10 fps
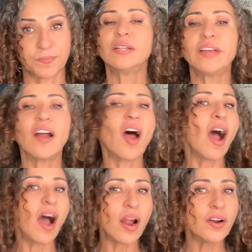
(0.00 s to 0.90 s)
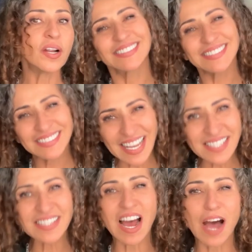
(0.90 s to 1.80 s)
There are
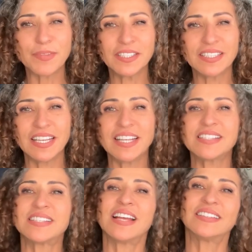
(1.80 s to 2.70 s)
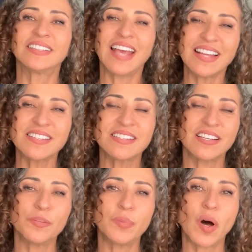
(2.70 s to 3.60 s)
less common liens that can
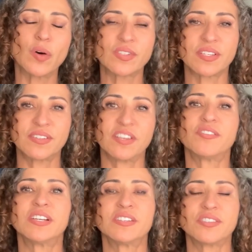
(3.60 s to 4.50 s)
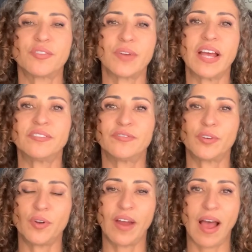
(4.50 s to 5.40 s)
still pose a serious threat for
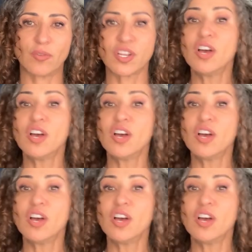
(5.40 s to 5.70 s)
your house.